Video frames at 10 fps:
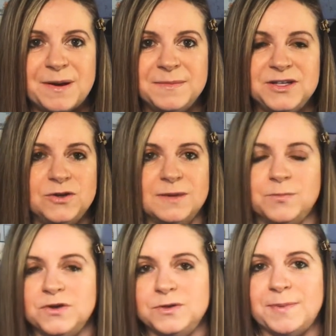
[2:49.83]
I mean, you can
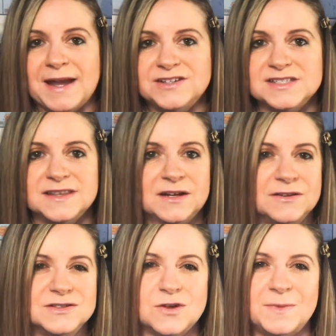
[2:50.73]
put new pages in there.
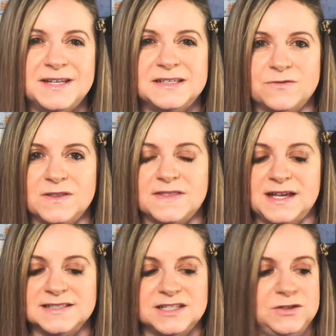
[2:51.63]
There's so many different
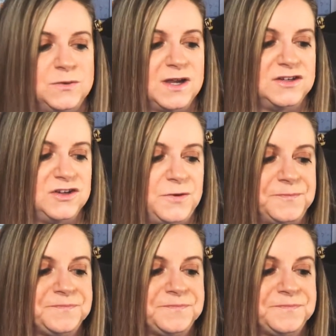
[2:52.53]
things that you can do.